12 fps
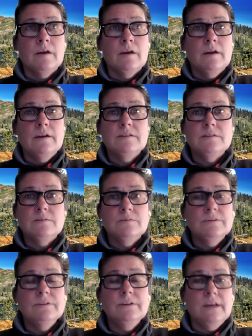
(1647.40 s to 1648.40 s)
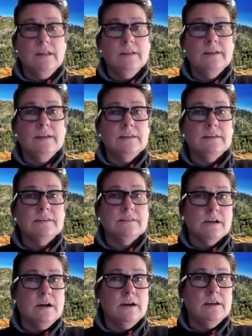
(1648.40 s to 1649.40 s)
it's a really elegant
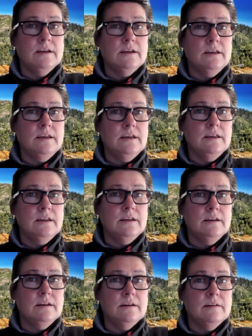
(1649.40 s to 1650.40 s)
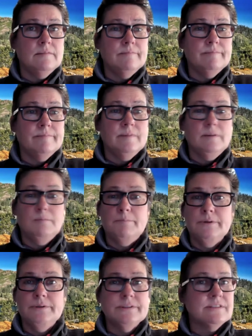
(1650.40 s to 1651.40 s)
design, and it
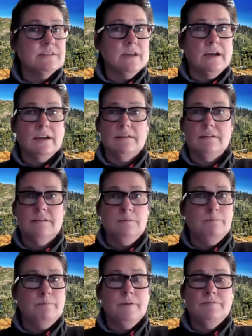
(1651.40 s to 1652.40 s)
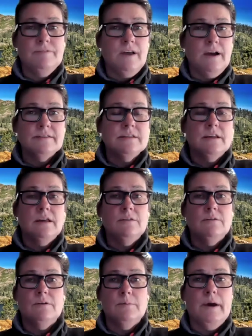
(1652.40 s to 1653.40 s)
builds it flies
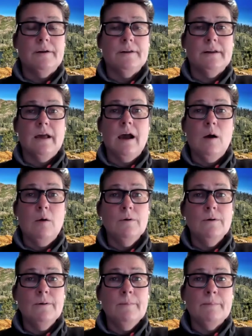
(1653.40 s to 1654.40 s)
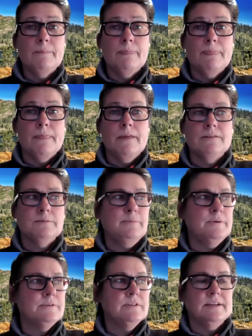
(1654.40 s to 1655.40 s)
together in about an hour, as
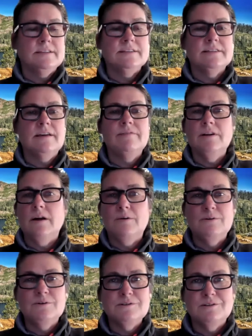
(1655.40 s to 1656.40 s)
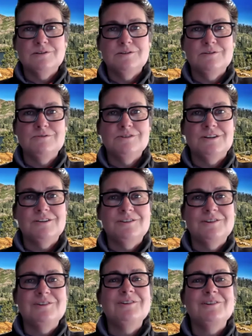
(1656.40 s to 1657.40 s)
opposed to like 7 hours the 2 channel
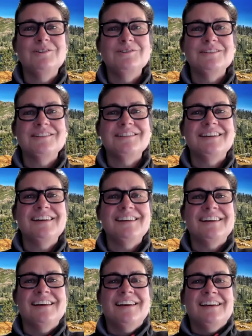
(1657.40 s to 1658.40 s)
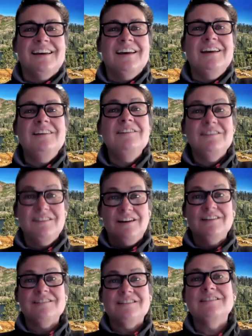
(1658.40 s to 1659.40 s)
unit used to take, and
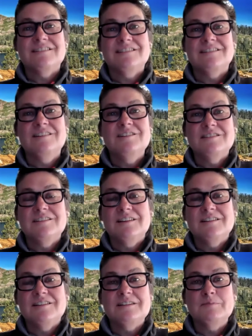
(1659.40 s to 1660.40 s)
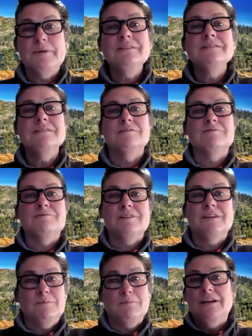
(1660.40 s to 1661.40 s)
thus it's less expensive
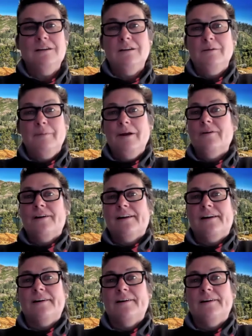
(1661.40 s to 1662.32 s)
and made in America.